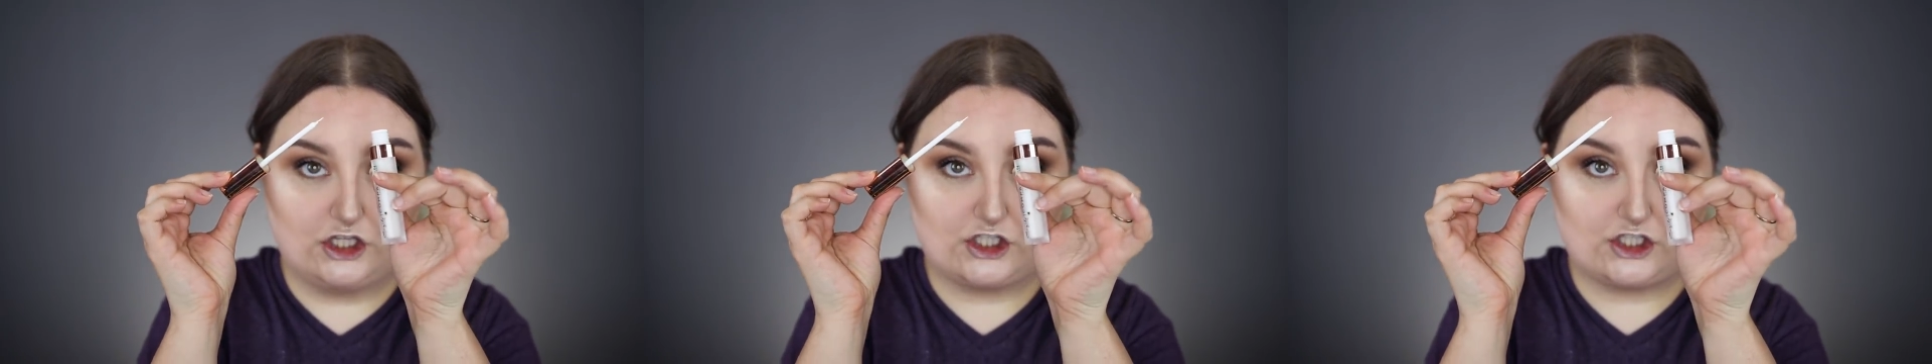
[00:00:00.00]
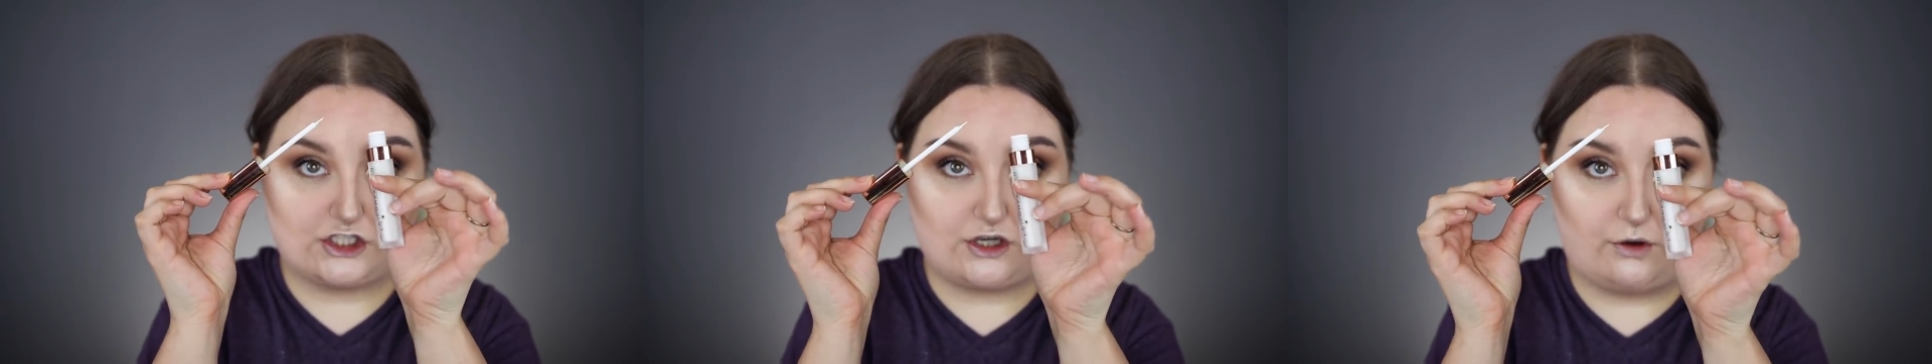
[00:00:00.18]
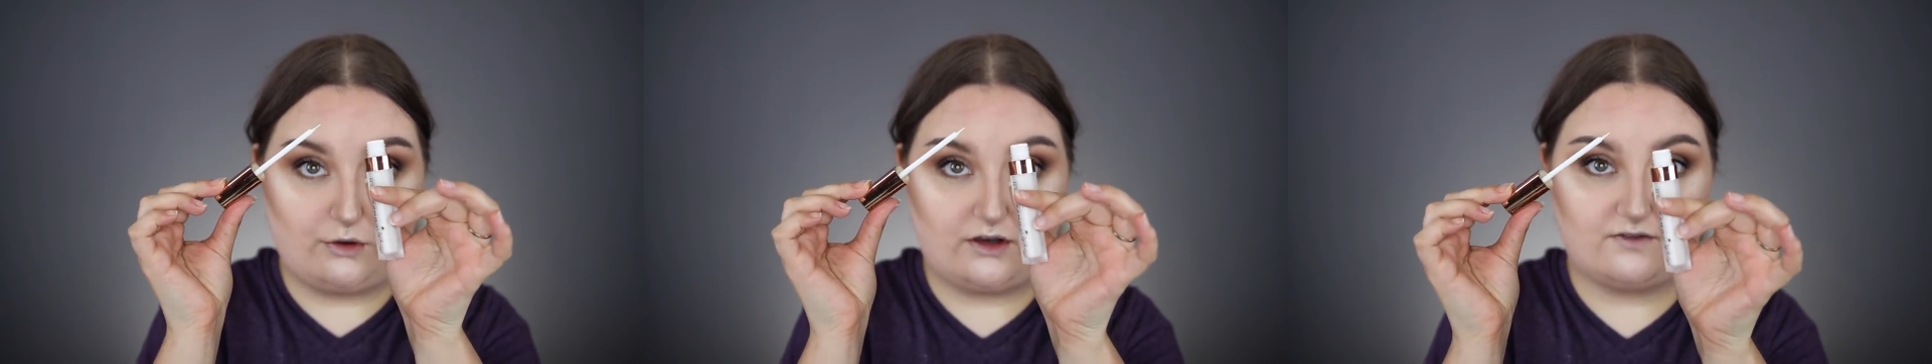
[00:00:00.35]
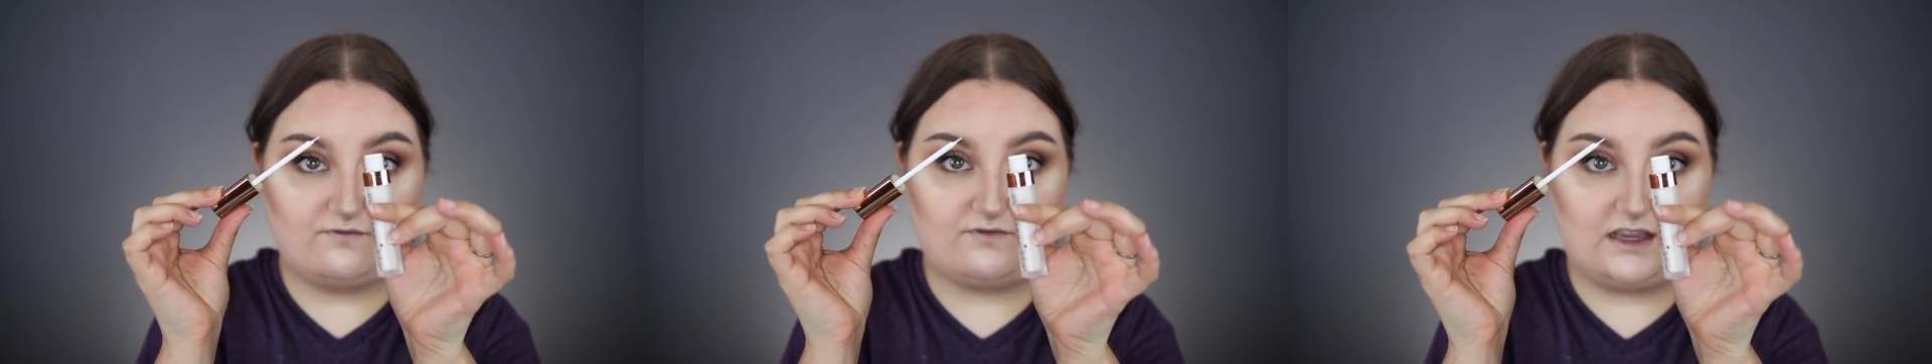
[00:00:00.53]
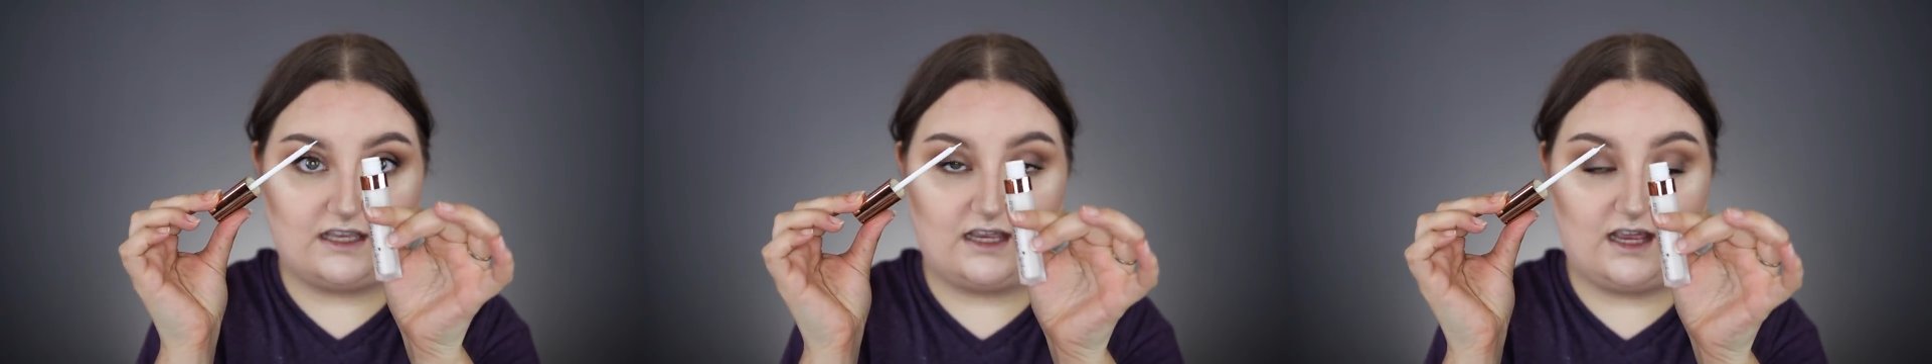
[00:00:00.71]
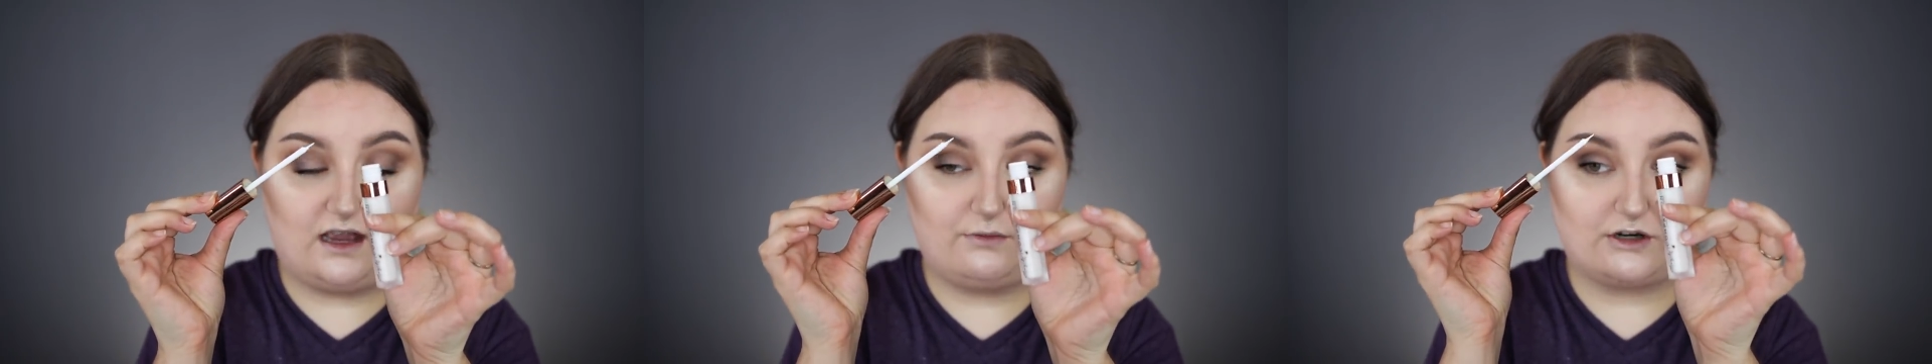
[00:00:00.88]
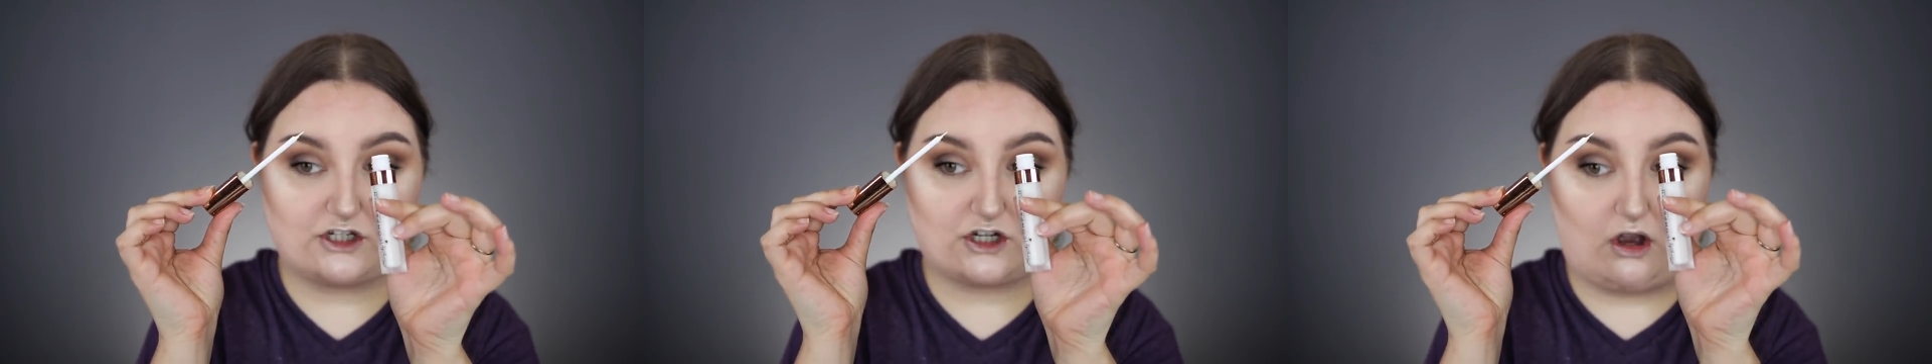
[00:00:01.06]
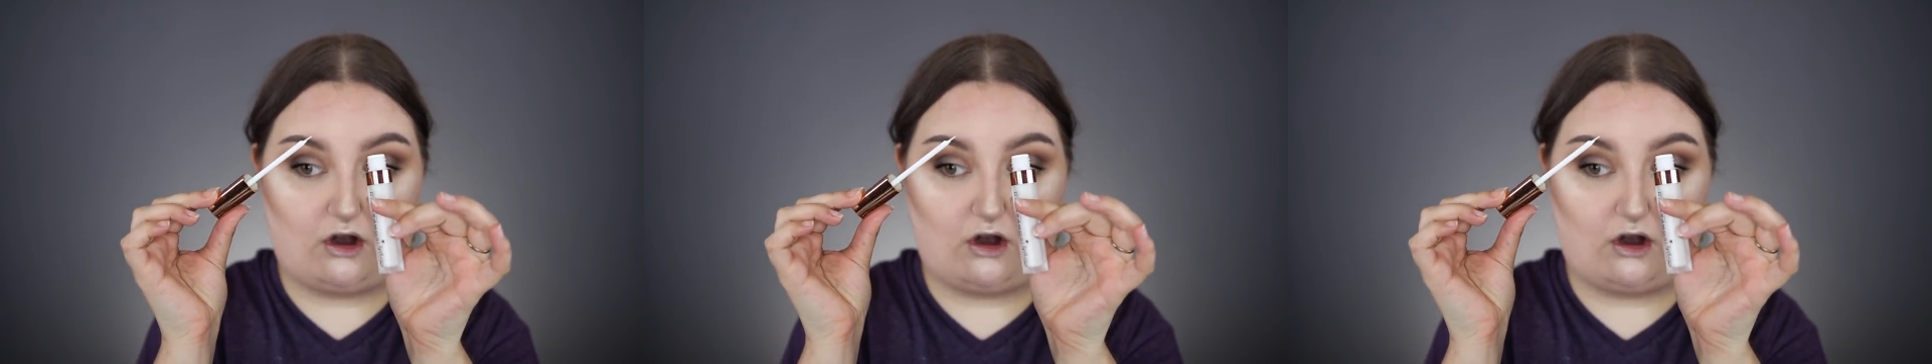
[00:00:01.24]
so convenient. I wish